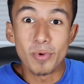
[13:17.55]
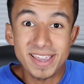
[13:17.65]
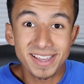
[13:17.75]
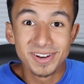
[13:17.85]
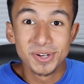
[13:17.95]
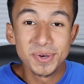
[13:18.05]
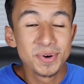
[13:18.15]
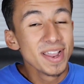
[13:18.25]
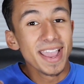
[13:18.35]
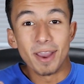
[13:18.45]
we can
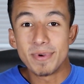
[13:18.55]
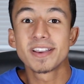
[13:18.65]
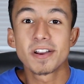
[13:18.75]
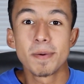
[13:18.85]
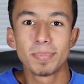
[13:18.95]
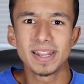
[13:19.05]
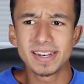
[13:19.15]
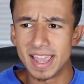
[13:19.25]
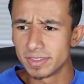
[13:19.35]
do and we can complete.